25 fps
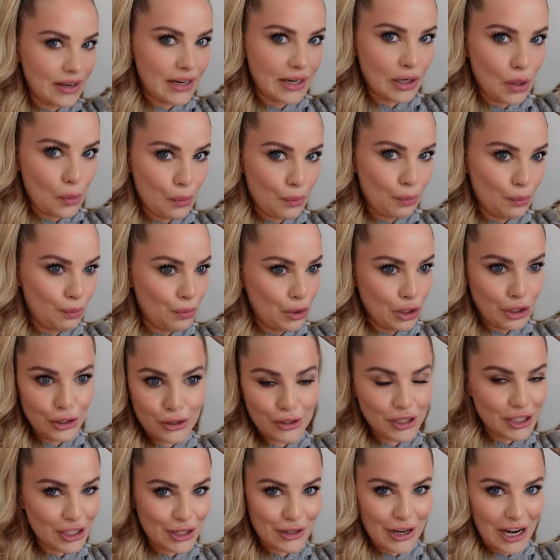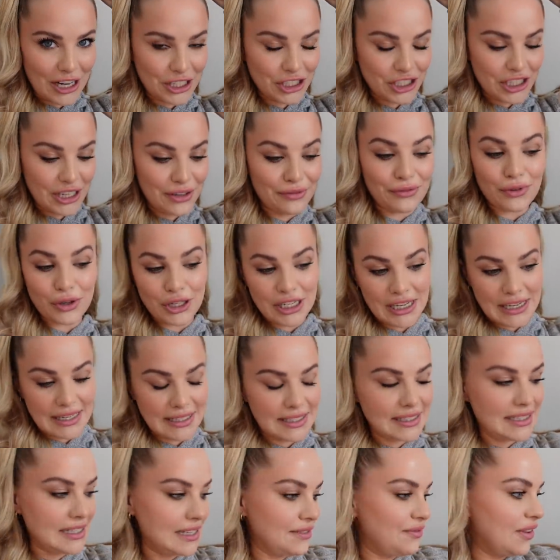a little blue scrunchie for D
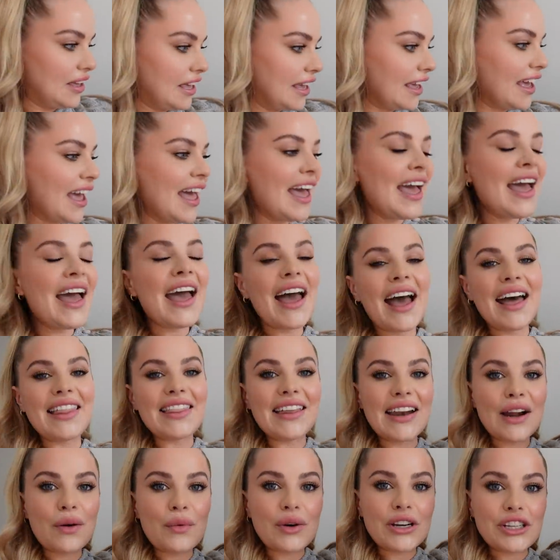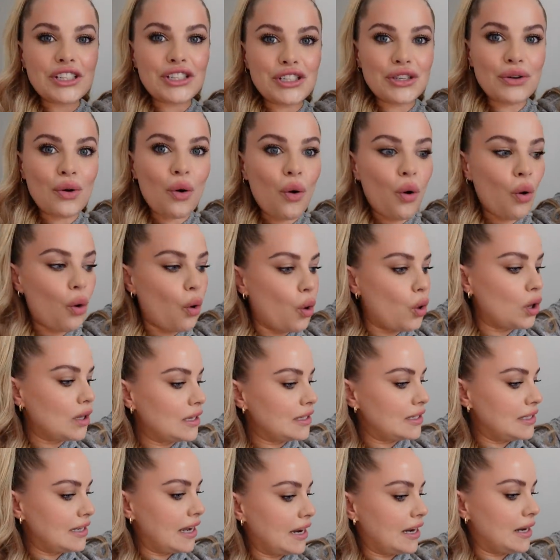S T V, and then I want to do all
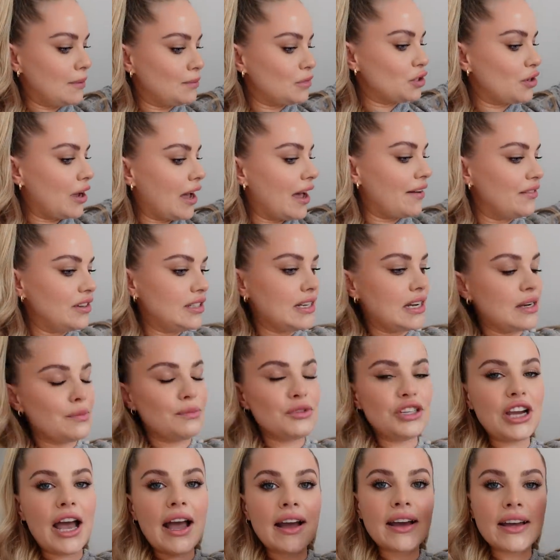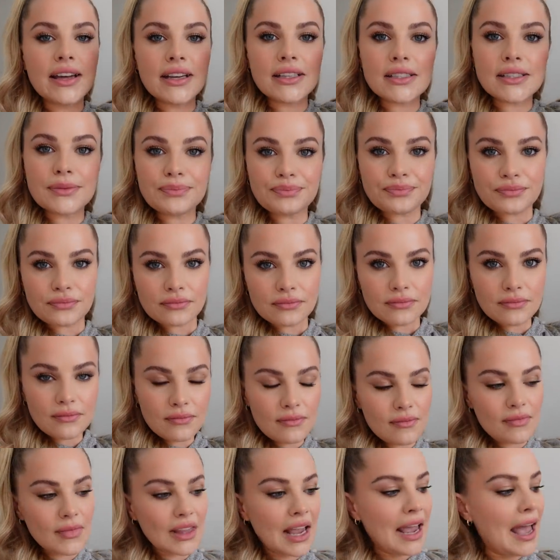denim. So I have a denim jacket
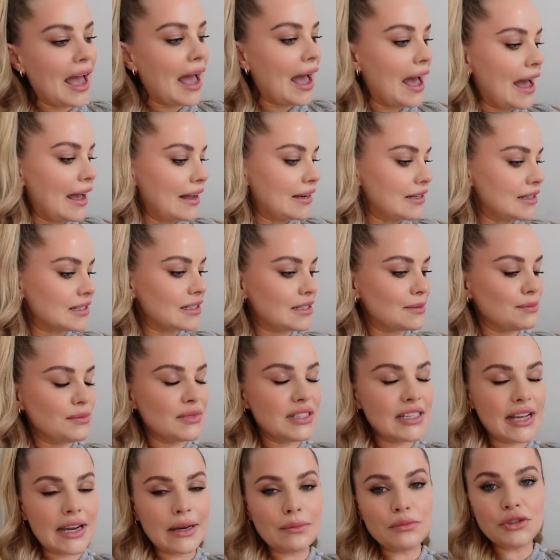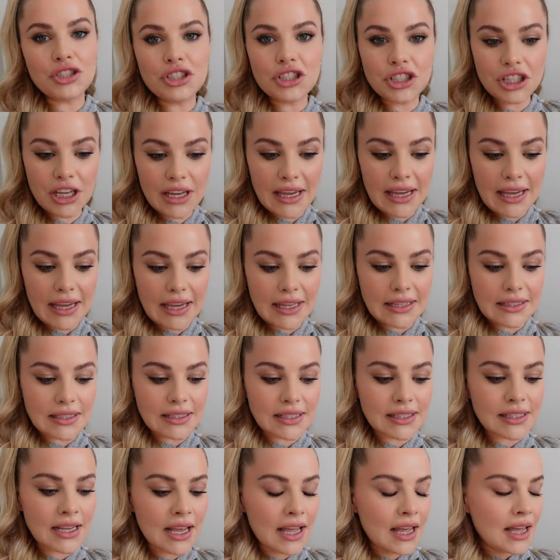and some denim
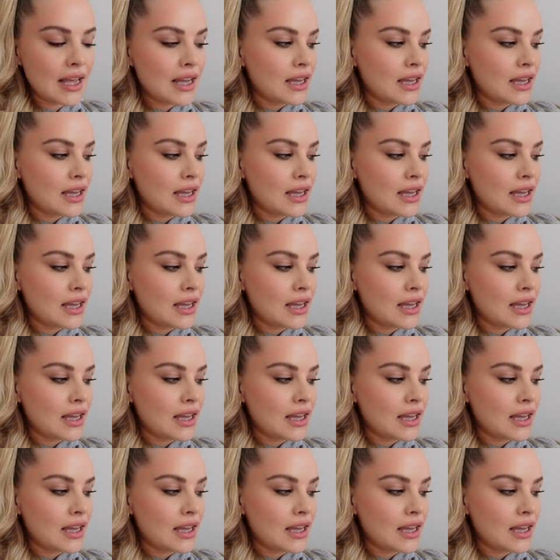jeans.